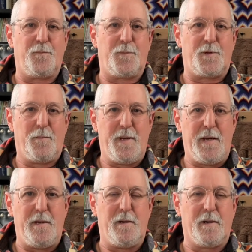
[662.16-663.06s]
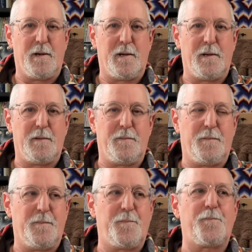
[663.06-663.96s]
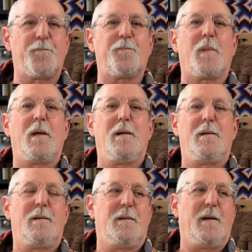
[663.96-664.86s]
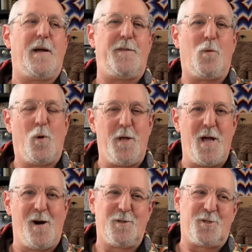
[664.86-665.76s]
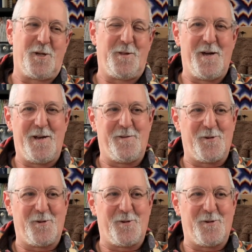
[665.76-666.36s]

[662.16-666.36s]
to me, I think Woody Allen said that.